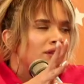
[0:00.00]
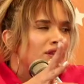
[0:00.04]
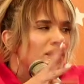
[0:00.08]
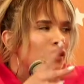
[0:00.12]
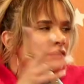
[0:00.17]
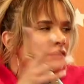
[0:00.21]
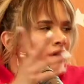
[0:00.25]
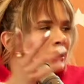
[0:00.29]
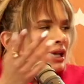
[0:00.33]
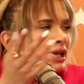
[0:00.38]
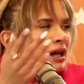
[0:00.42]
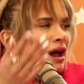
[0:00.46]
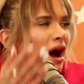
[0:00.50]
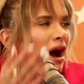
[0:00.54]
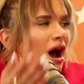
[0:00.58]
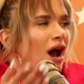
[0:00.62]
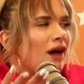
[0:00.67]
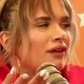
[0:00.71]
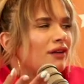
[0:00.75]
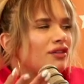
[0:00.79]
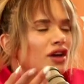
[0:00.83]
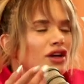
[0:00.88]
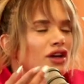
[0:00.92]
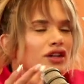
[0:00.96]
you. I
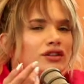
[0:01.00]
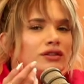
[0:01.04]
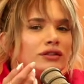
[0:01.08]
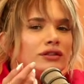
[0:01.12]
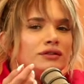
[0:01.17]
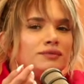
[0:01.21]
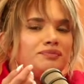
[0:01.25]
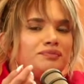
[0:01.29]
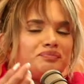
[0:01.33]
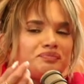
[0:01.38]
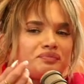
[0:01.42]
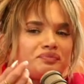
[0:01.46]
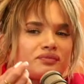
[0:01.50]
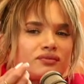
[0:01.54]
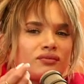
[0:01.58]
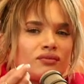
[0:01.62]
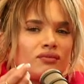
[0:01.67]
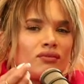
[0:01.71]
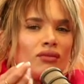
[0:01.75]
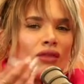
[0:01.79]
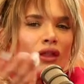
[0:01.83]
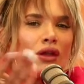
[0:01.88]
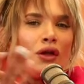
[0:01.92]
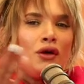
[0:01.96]
thought you,
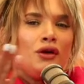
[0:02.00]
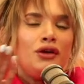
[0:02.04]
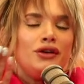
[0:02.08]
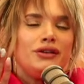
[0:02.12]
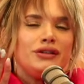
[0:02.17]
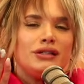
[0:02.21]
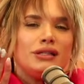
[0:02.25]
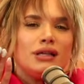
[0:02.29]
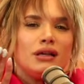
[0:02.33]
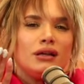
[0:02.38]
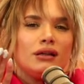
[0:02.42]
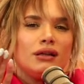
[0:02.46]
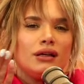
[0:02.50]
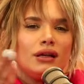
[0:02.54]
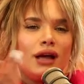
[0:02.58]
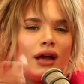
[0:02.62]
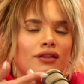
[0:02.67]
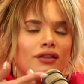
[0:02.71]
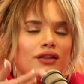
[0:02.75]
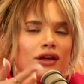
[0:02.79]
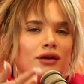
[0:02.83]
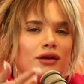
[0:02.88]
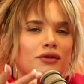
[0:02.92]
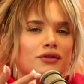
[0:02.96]
who's I
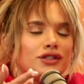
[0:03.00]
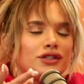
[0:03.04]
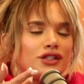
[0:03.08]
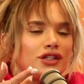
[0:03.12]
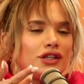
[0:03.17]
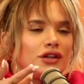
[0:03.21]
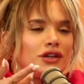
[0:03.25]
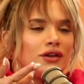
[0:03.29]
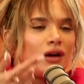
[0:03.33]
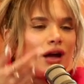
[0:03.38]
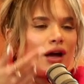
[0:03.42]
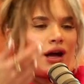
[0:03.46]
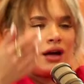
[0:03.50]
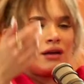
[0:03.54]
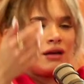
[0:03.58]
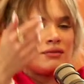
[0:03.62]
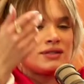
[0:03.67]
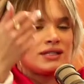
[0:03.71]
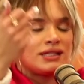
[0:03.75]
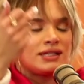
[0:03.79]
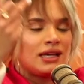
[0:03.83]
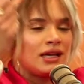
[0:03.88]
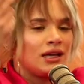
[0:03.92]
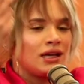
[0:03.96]
thought it was you. I'm
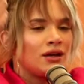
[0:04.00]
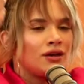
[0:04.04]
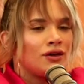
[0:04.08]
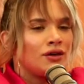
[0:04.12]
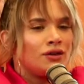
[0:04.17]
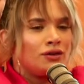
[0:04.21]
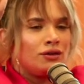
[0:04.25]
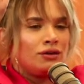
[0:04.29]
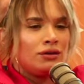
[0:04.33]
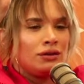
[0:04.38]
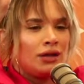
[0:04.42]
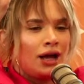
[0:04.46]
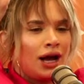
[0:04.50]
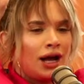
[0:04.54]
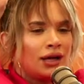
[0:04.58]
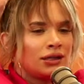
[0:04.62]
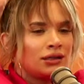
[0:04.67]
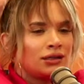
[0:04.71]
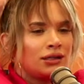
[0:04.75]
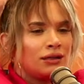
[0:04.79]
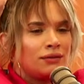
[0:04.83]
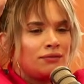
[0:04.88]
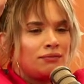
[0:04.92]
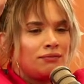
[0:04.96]
single like
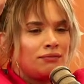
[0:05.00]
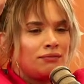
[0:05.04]
the That